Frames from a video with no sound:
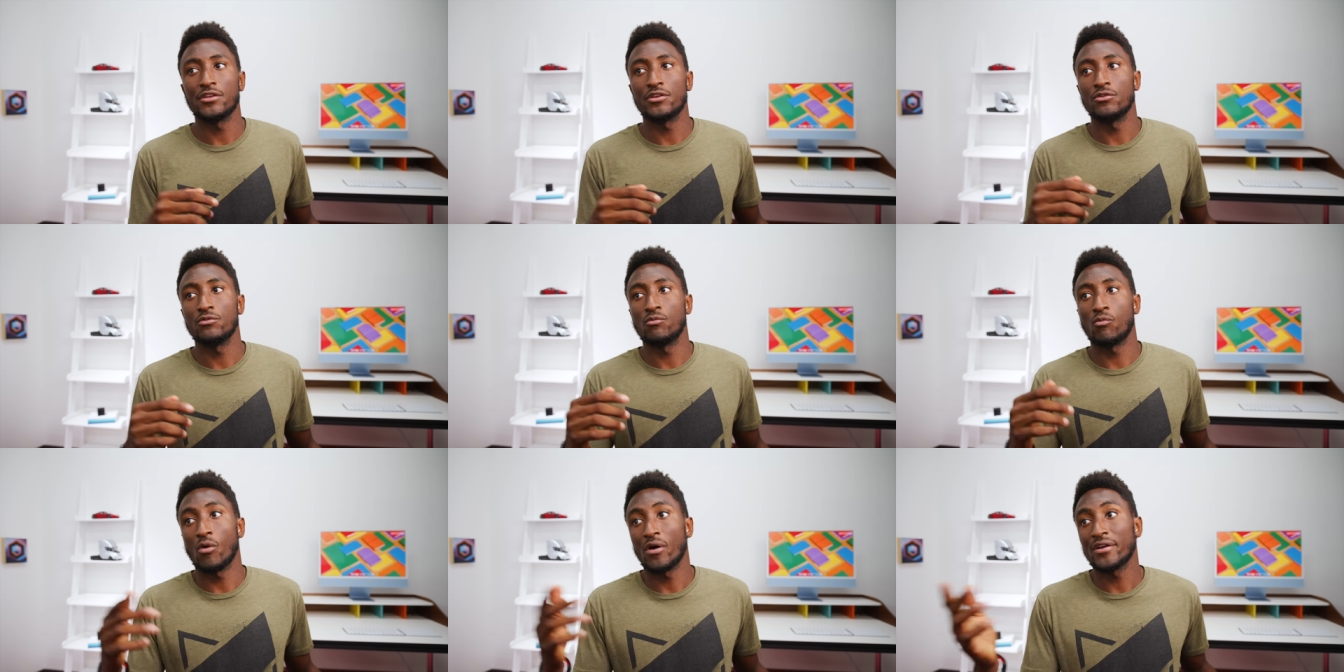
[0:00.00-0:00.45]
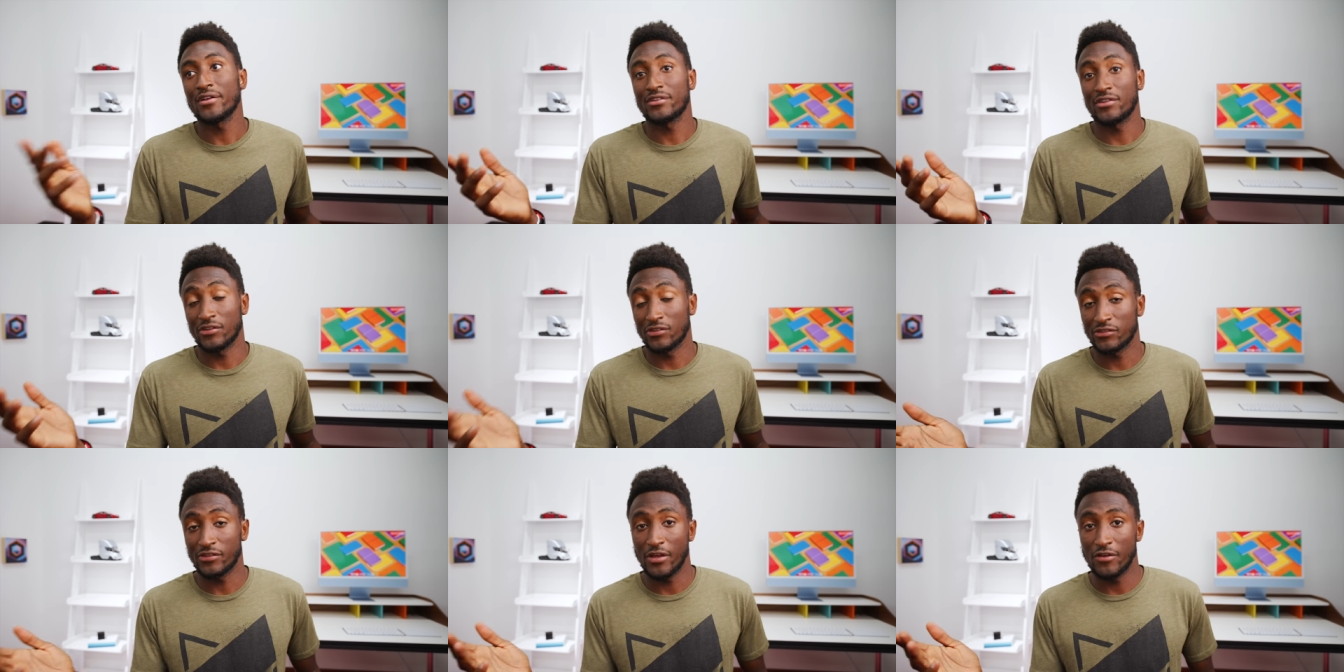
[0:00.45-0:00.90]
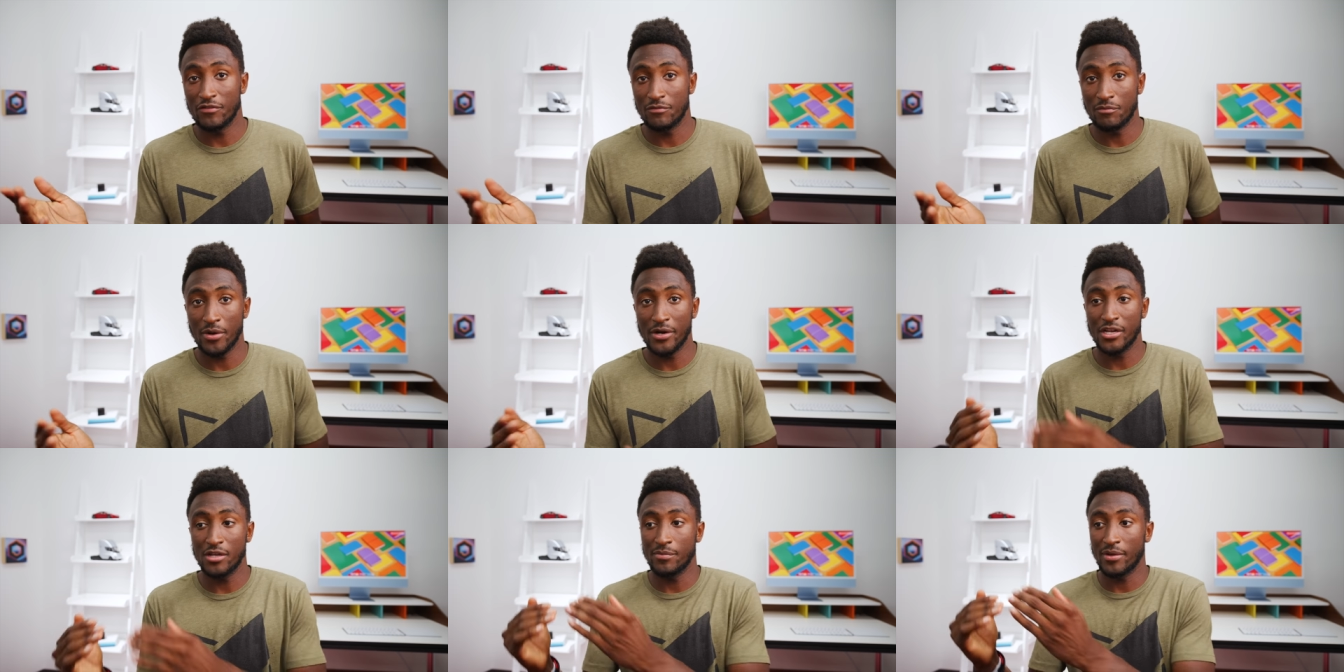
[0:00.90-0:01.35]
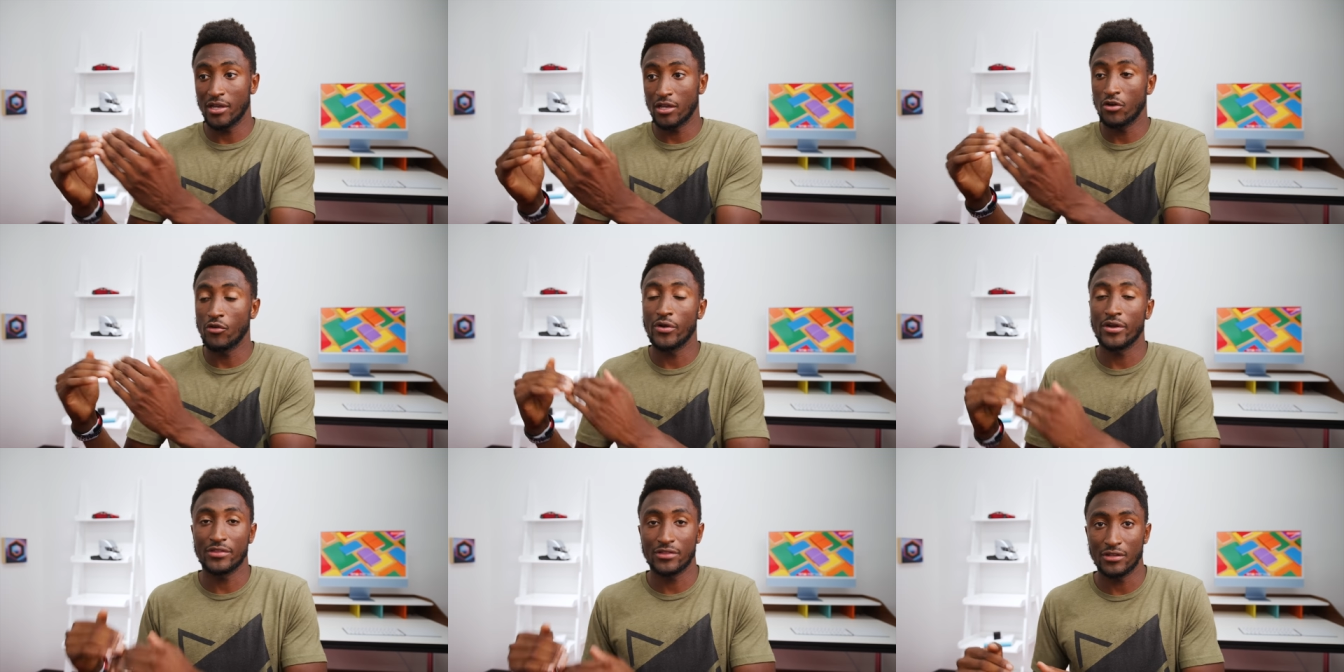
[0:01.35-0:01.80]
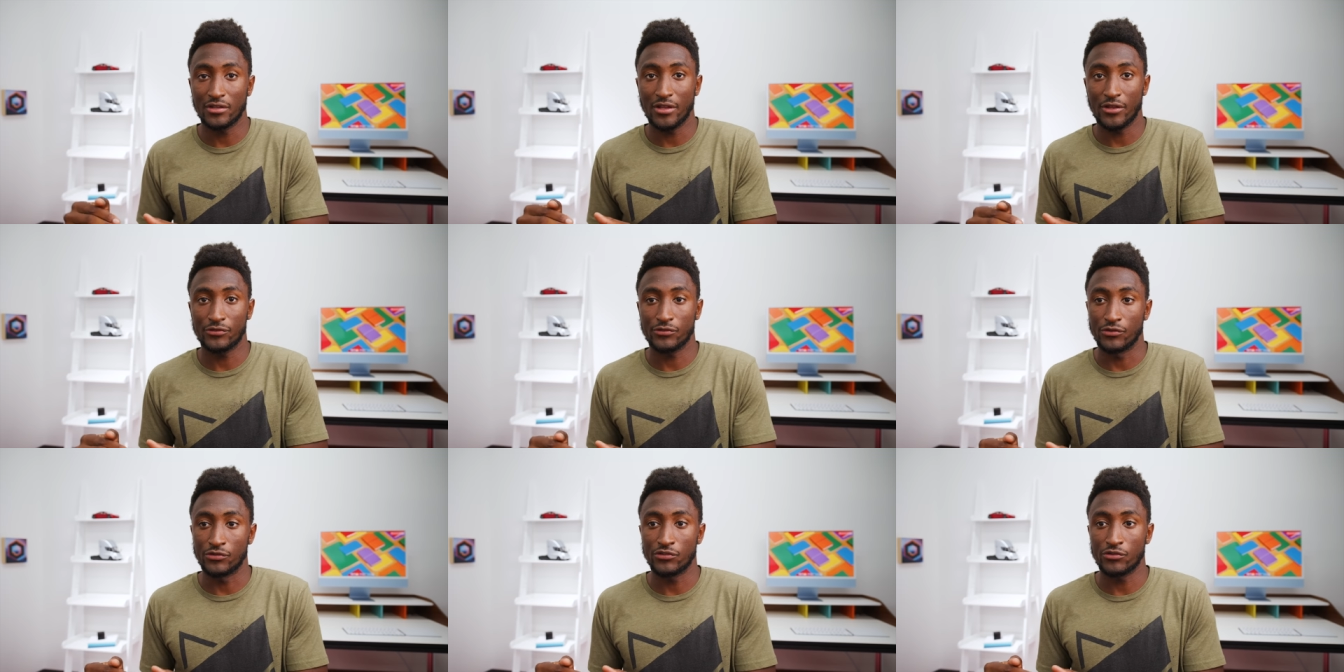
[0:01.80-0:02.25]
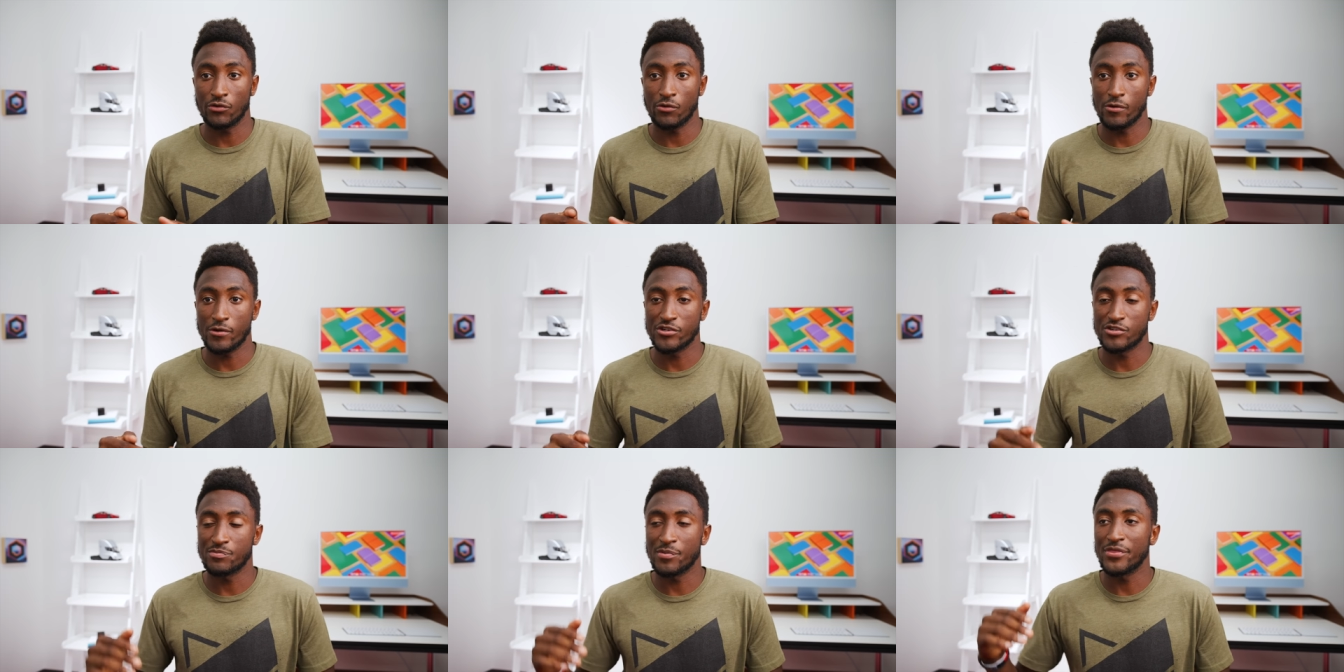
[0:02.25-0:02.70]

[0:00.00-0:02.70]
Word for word: you wanted to save money by going into lesser storage,